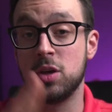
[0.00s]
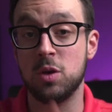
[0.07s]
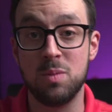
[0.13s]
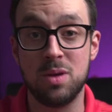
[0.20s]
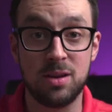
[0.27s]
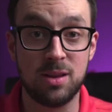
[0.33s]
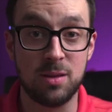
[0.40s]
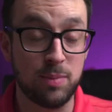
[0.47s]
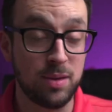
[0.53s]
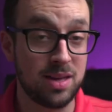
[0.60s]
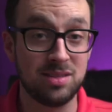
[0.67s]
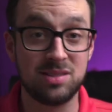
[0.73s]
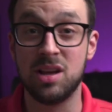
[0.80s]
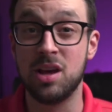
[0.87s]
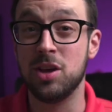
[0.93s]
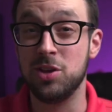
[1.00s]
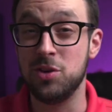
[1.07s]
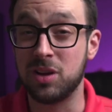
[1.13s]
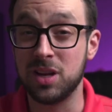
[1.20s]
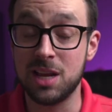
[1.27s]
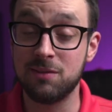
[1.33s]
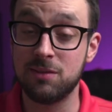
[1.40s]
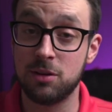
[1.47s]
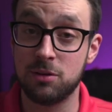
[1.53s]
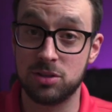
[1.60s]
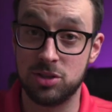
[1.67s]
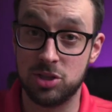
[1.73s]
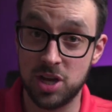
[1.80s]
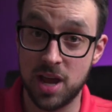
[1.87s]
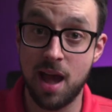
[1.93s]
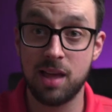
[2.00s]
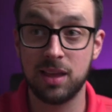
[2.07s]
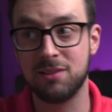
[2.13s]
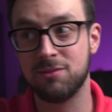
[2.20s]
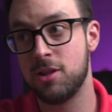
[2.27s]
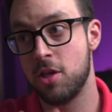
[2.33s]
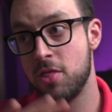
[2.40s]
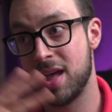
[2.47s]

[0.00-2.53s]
humidity beads, you can even use gel, even though